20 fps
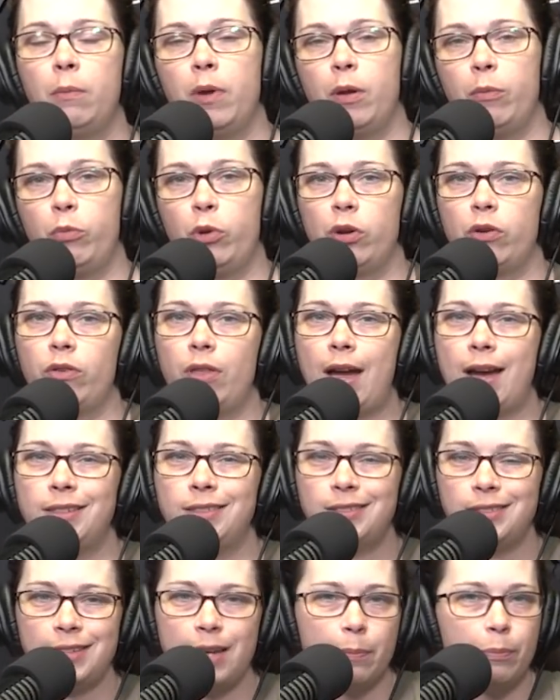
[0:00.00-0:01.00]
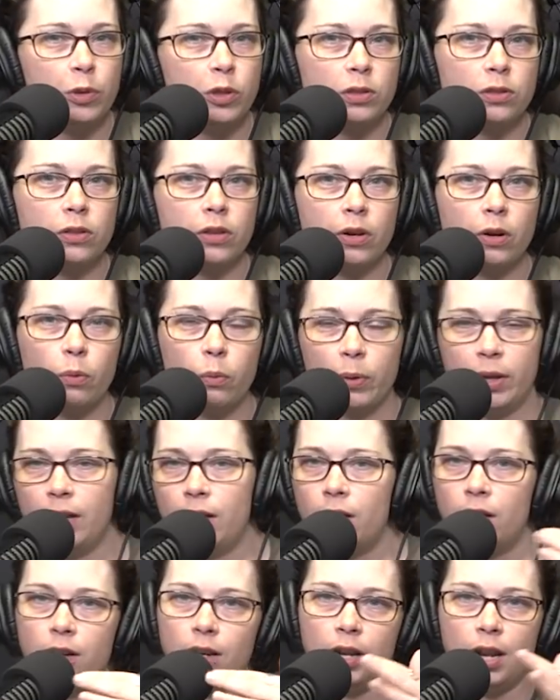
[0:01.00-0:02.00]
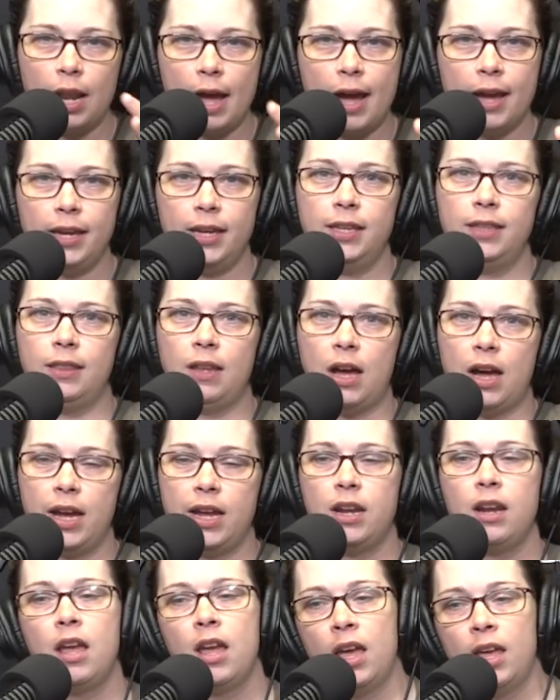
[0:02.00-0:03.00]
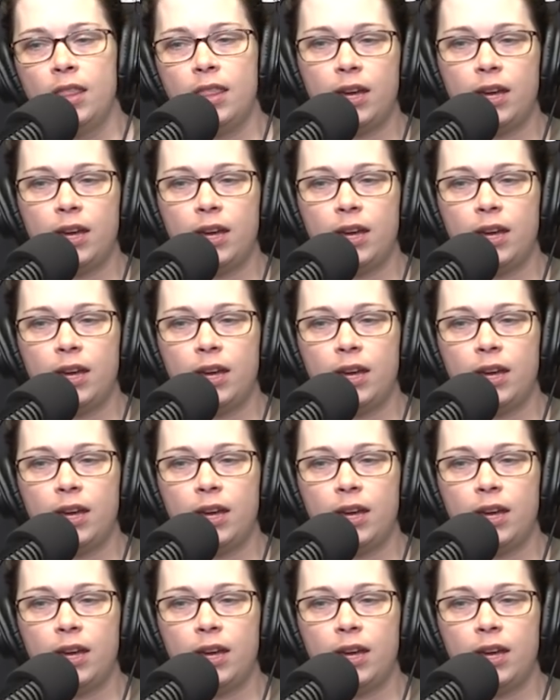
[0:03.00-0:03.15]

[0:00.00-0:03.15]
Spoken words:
maybe your last step is a little weird and not in line.